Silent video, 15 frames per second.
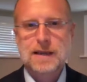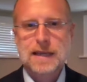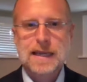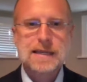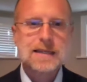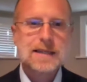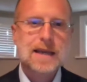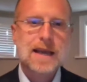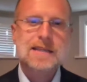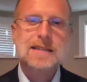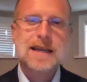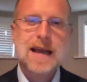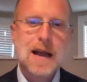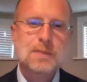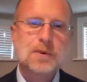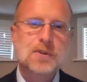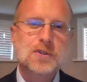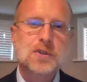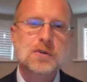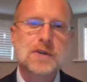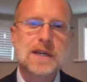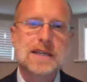India has an
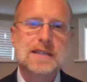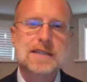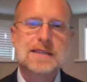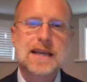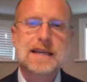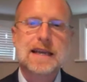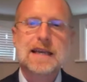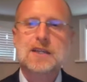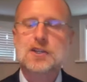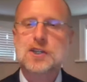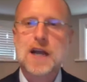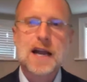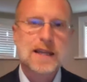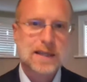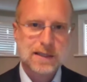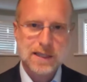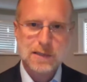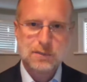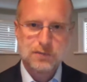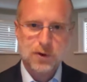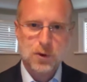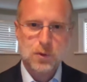opportunity to take a giant
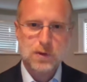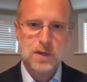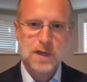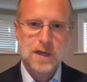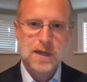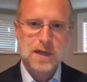leap forward